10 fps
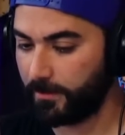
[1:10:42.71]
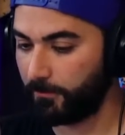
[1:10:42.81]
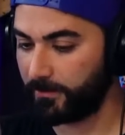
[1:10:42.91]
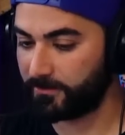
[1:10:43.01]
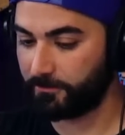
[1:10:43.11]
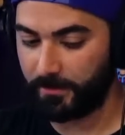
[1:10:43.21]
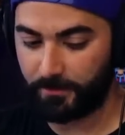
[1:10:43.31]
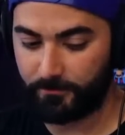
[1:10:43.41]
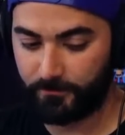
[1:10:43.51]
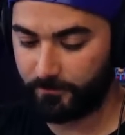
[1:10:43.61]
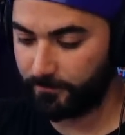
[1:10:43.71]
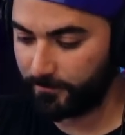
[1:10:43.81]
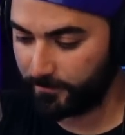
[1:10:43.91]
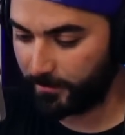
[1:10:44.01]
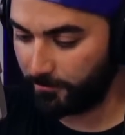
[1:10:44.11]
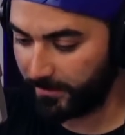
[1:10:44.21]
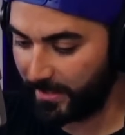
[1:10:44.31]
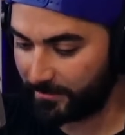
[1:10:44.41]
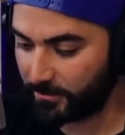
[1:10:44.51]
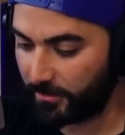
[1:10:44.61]
What else do we have? I know we
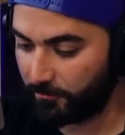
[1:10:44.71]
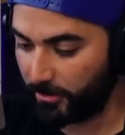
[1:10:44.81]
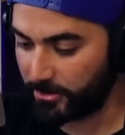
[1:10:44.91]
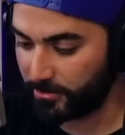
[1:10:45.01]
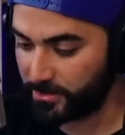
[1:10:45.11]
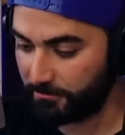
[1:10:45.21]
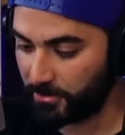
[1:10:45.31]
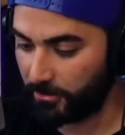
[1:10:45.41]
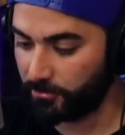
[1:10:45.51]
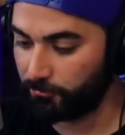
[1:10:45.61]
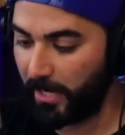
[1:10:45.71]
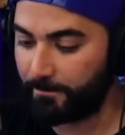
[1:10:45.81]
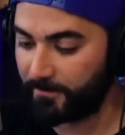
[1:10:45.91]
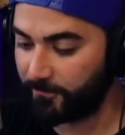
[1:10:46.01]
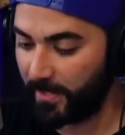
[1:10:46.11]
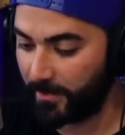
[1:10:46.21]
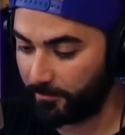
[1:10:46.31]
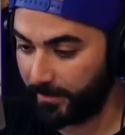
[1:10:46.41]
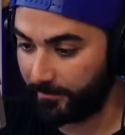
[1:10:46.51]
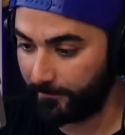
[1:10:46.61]
got a ton of questions, so we're going to do rapid
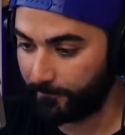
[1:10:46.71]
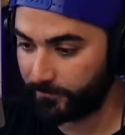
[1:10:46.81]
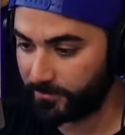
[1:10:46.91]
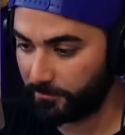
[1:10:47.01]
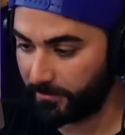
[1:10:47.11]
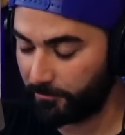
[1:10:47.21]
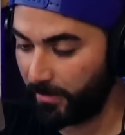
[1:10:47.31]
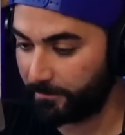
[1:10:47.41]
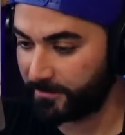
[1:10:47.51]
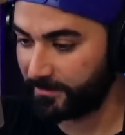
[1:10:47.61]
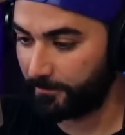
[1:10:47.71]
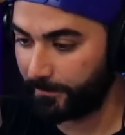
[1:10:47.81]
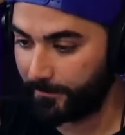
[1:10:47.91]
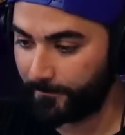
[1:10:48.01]
fire now, so we can wrap this up.